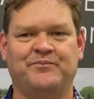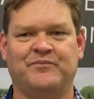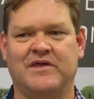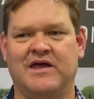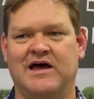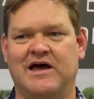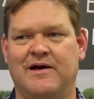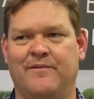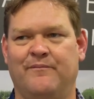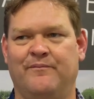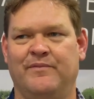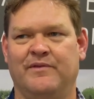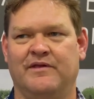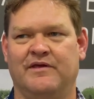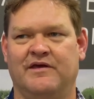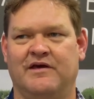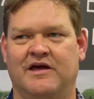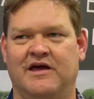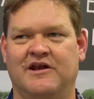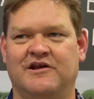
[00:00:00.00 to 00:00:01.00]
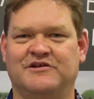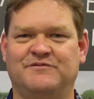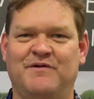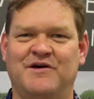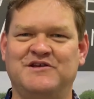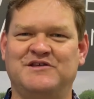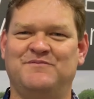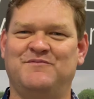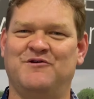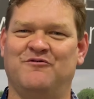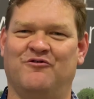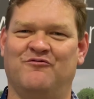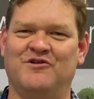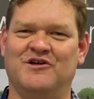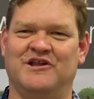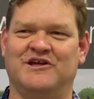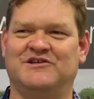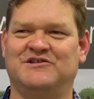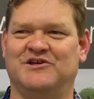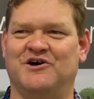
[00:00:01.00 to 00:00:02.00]
Um, and I suppose the bit we're
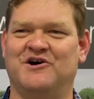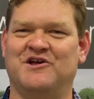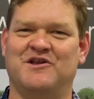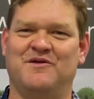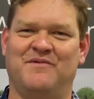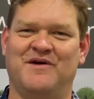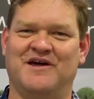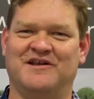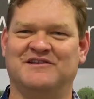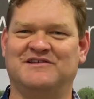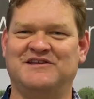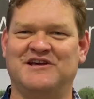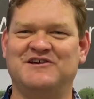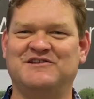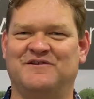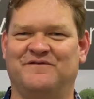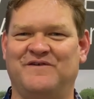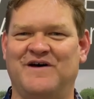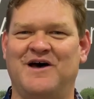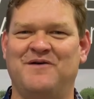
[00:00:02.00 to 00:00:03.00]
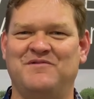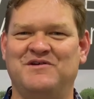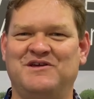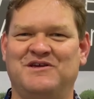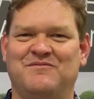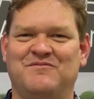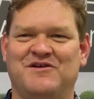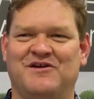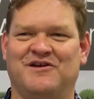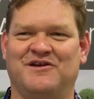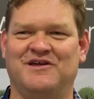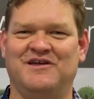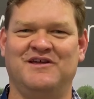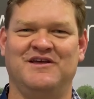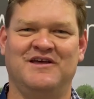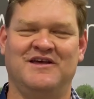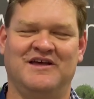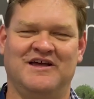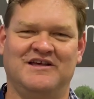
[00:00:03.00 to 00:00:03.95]
really excited about, and so is the farming community,